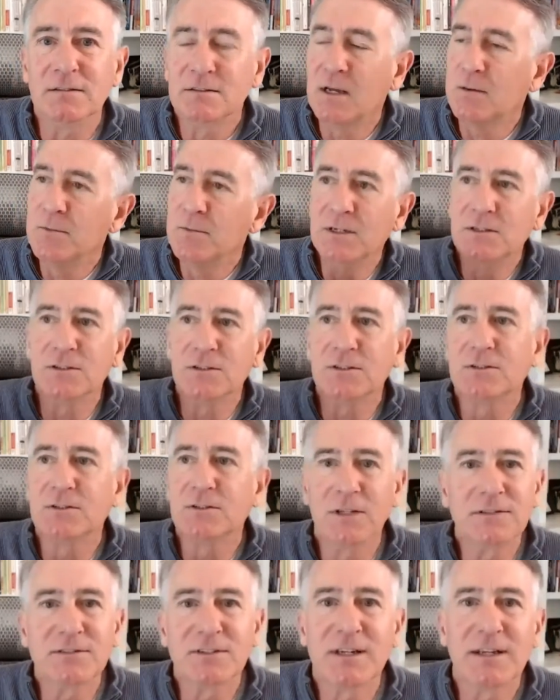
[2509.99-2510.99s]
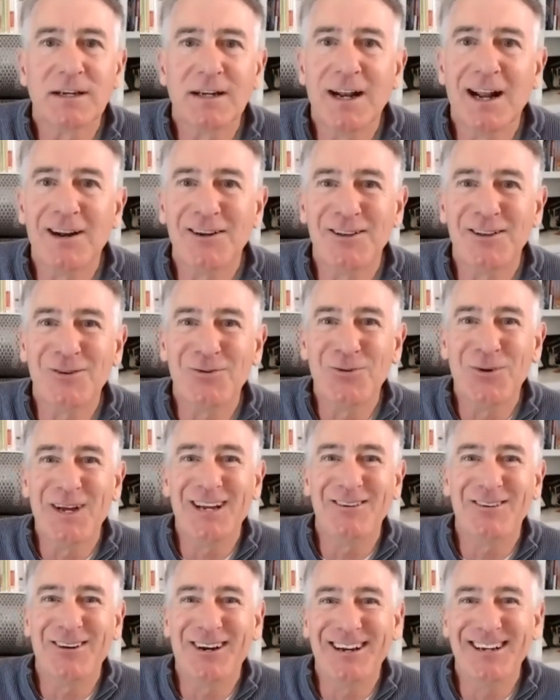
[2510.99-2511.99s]
I mean, just let's get it out of the
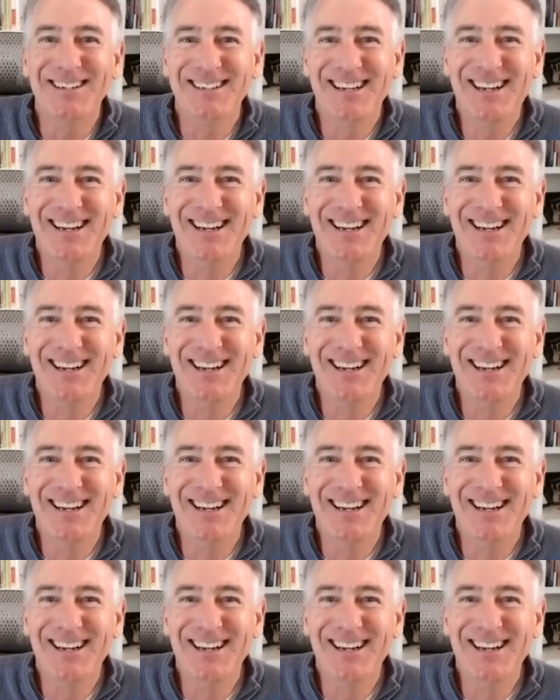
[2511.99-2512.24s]
way, right?